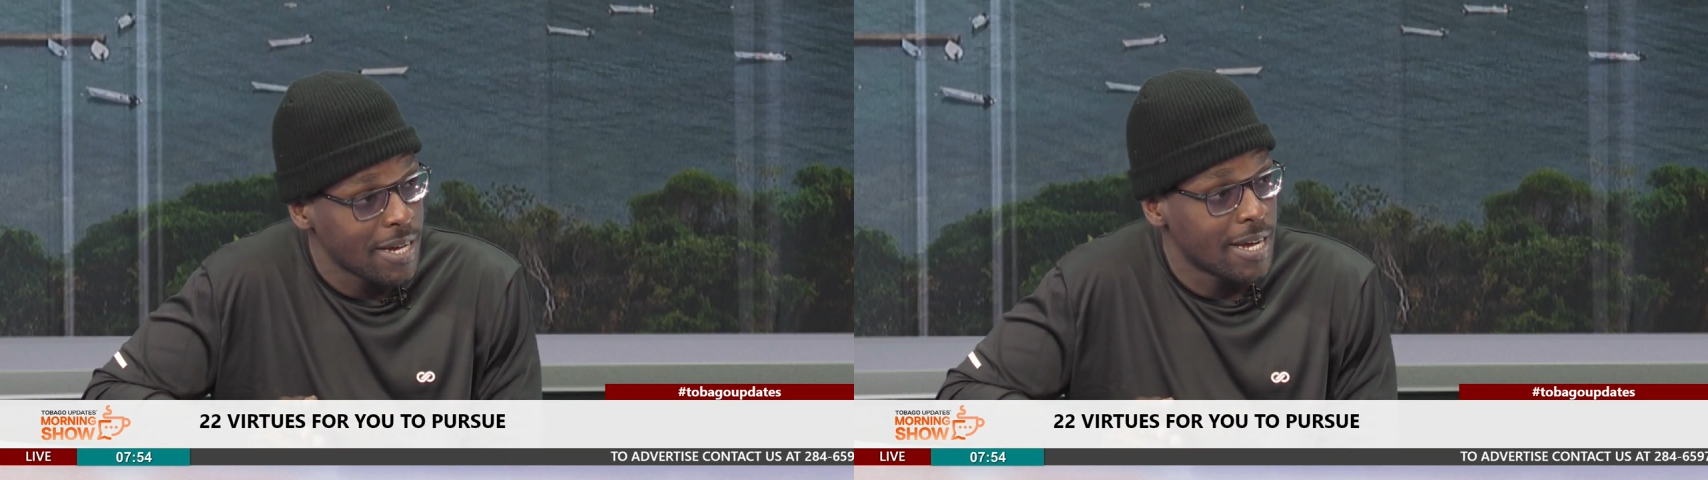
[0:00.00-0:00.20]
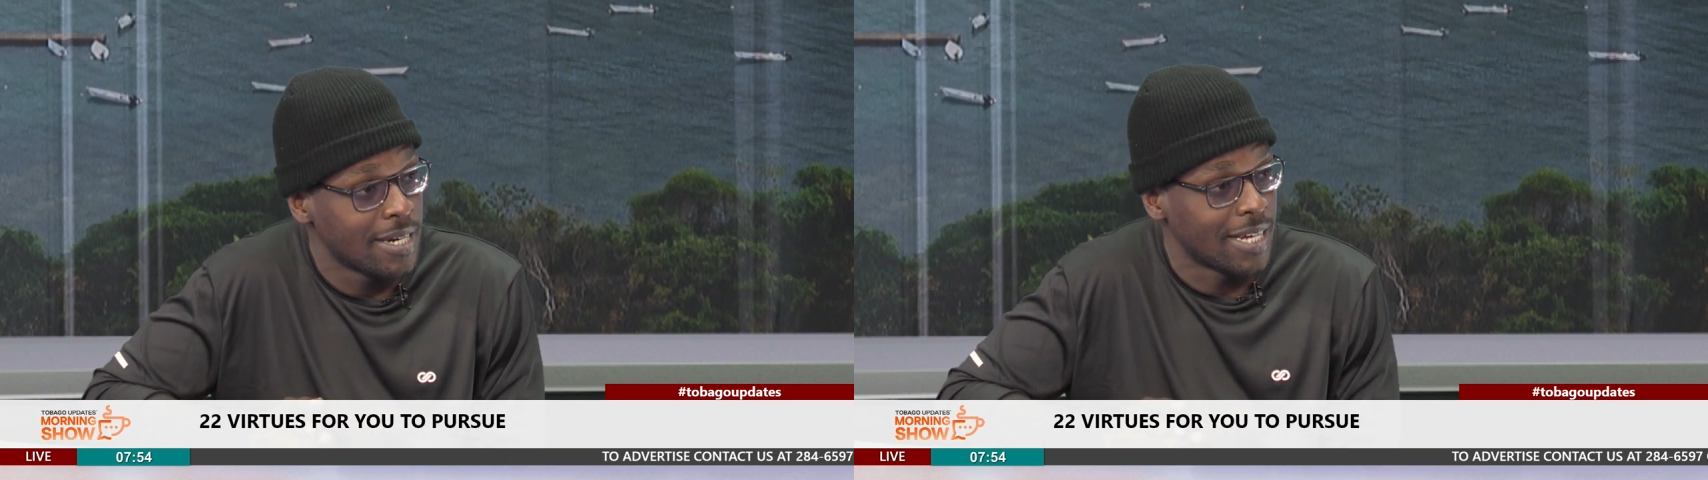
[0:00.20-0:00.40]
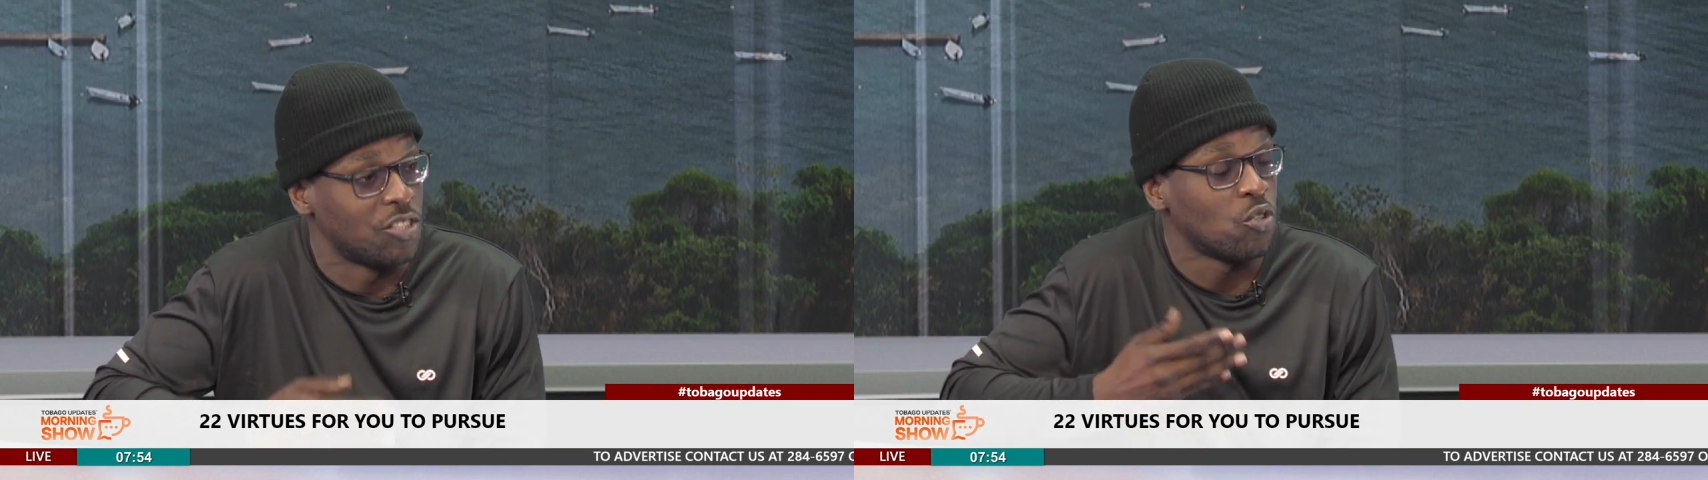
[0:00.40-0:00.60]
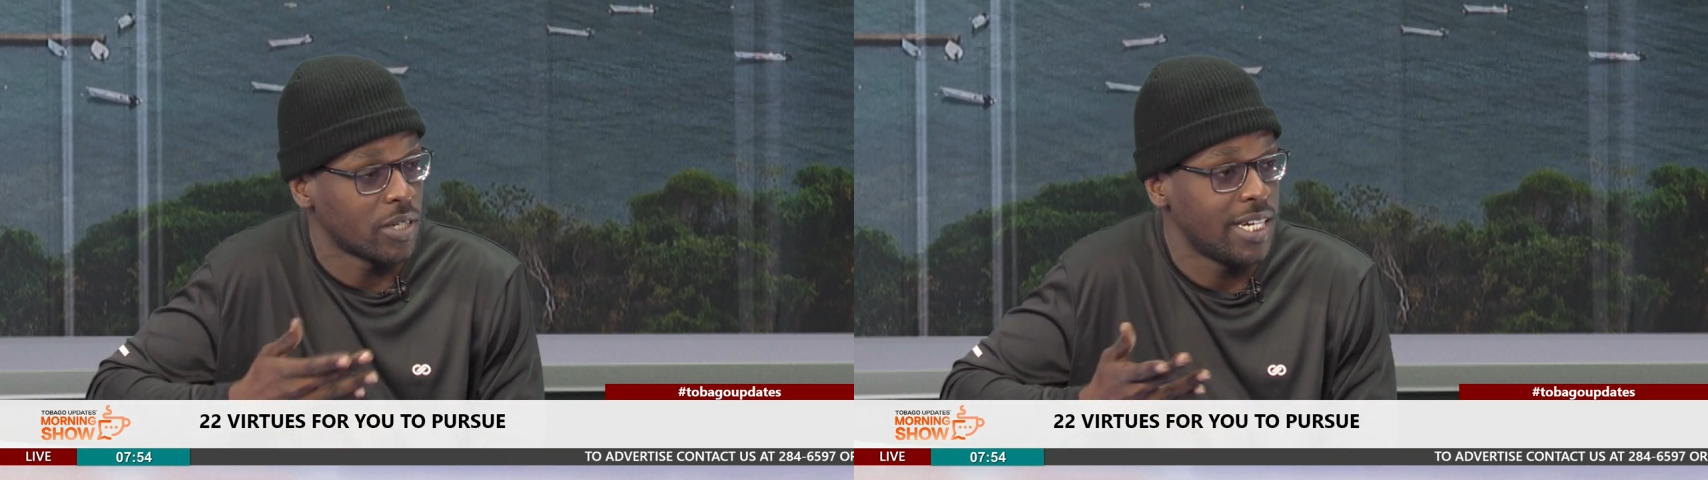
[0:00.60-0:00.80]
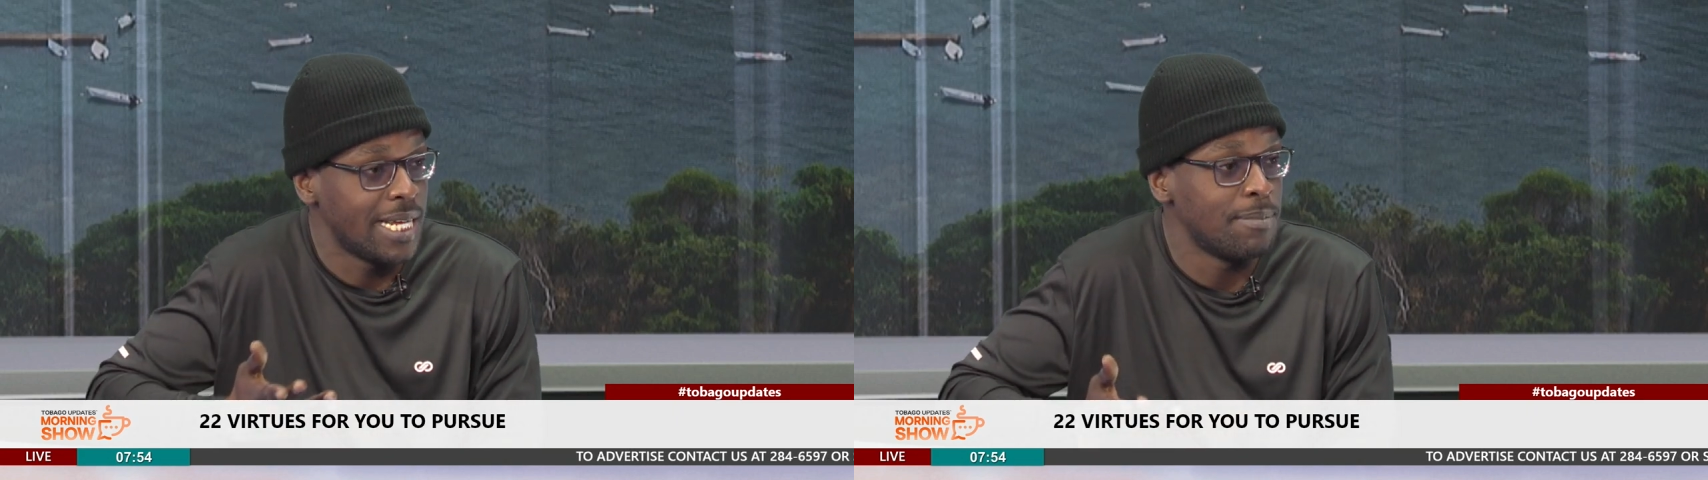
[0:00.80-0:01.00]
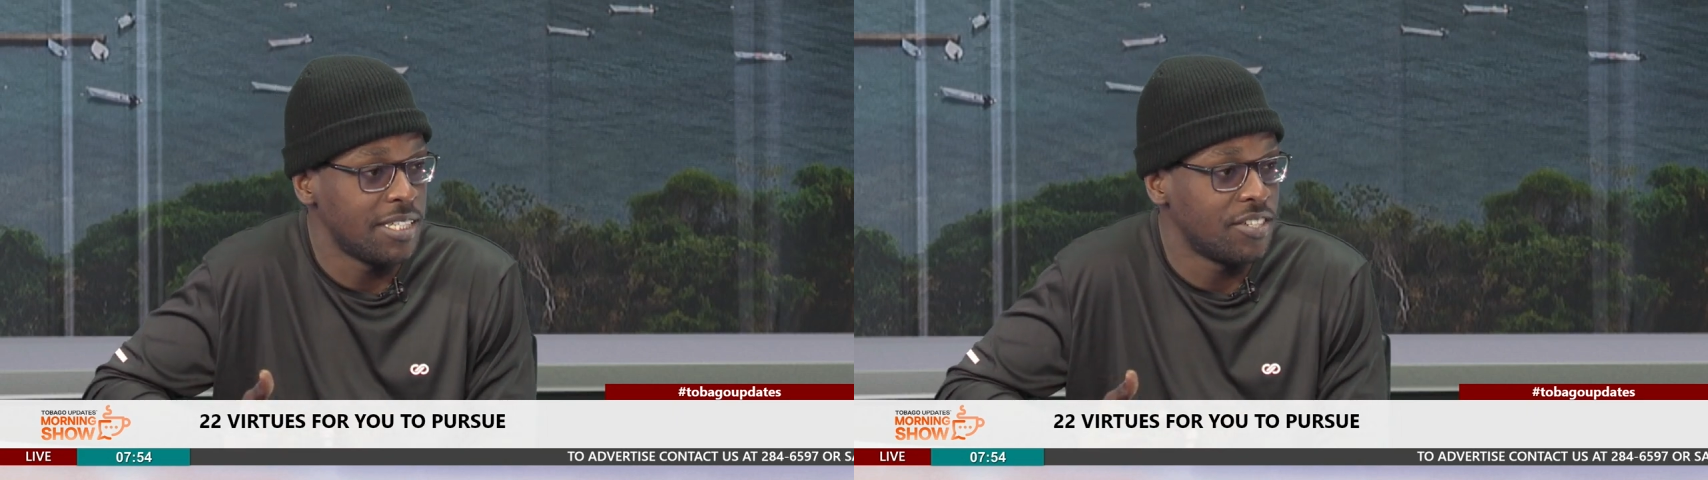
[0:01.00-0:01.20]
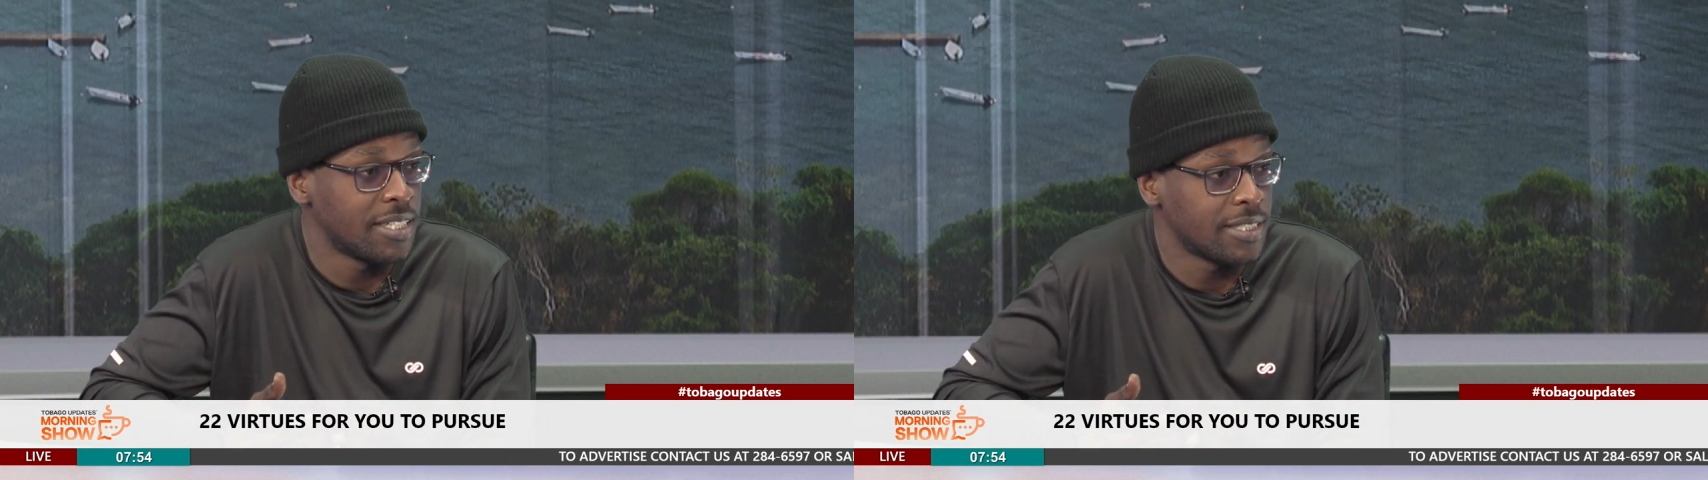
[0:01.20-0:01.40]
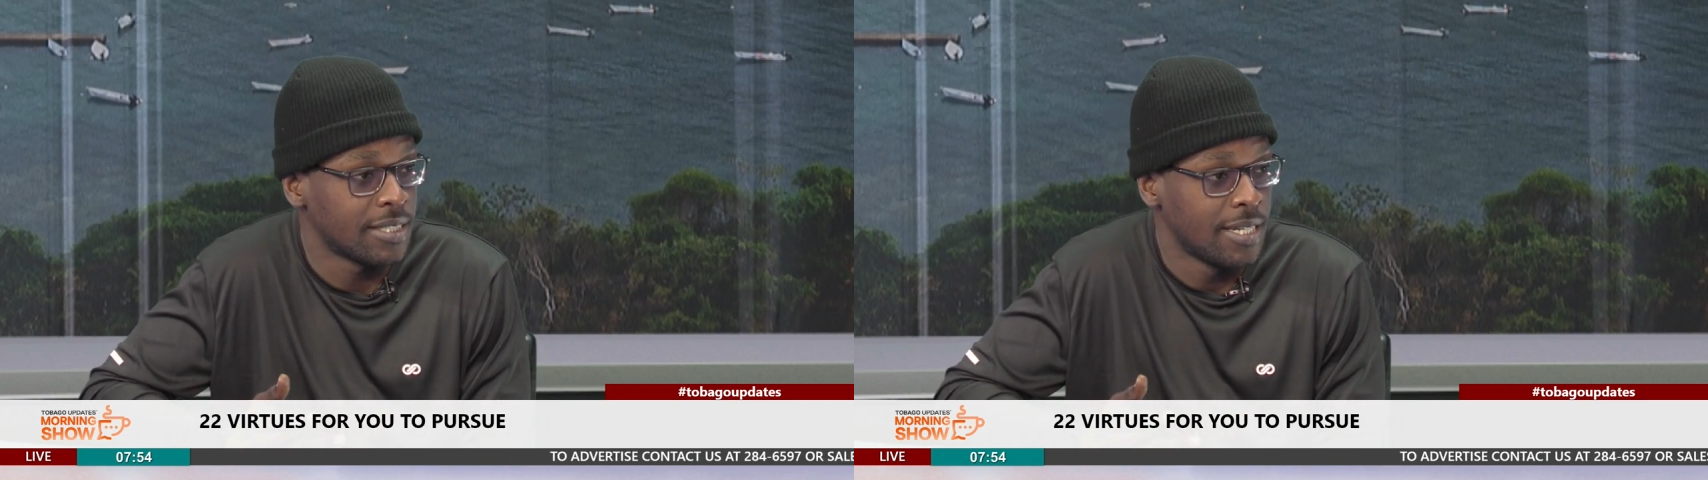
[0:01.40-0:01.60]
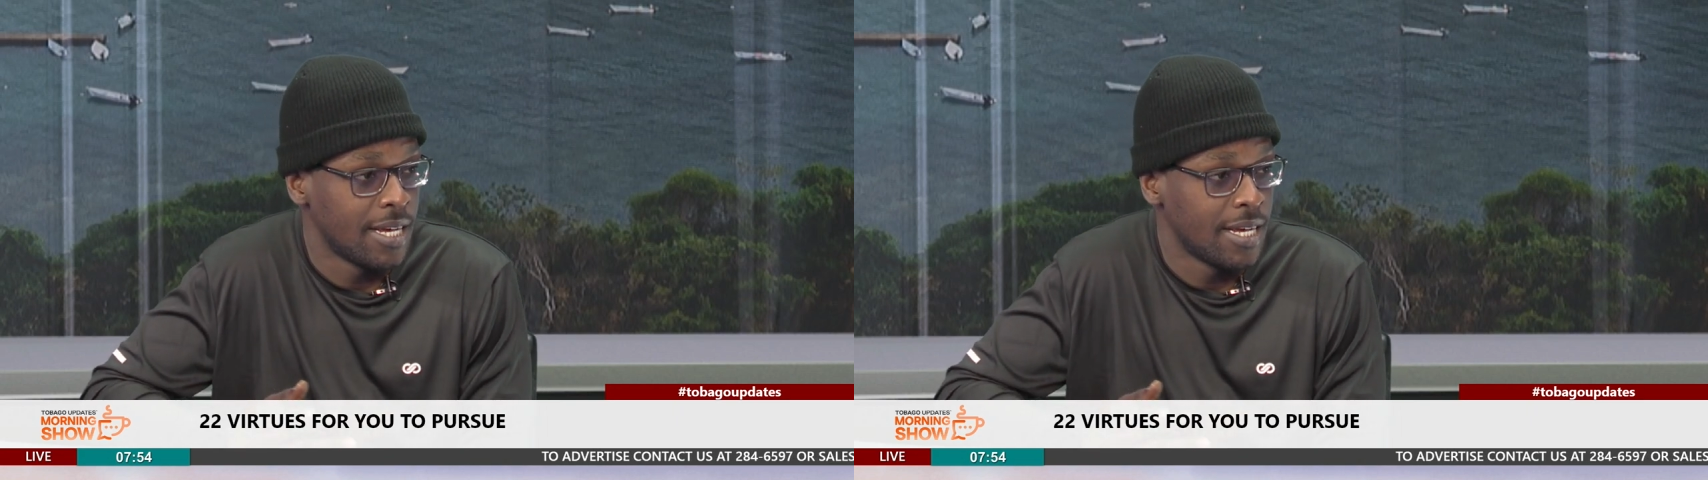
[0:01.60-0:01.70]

and I took the name serious,